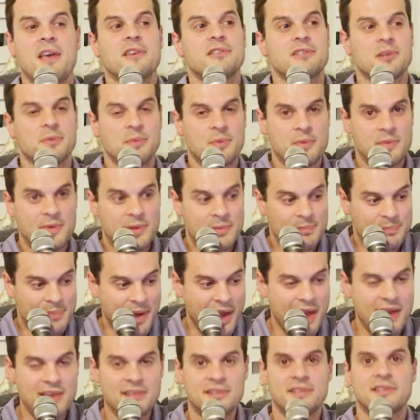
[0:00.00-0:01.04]
So when we
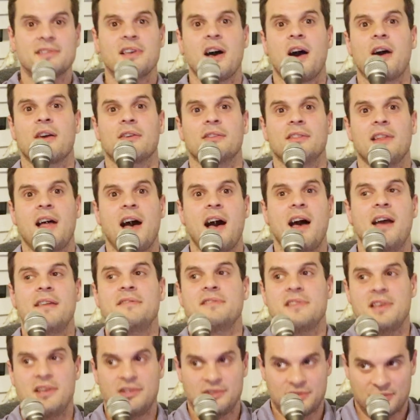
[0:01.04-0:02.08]
base our
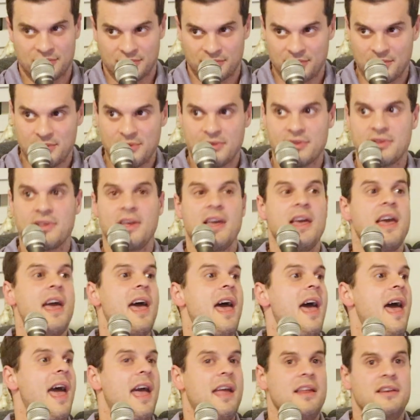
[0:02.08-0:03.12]
lives in truth
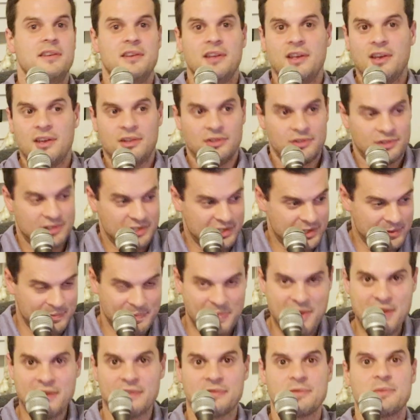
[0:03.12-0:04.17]
and
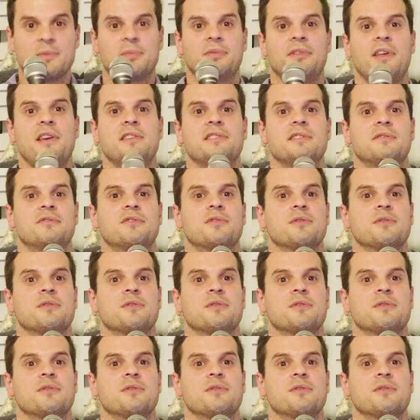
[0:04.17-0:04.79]
speak from a place of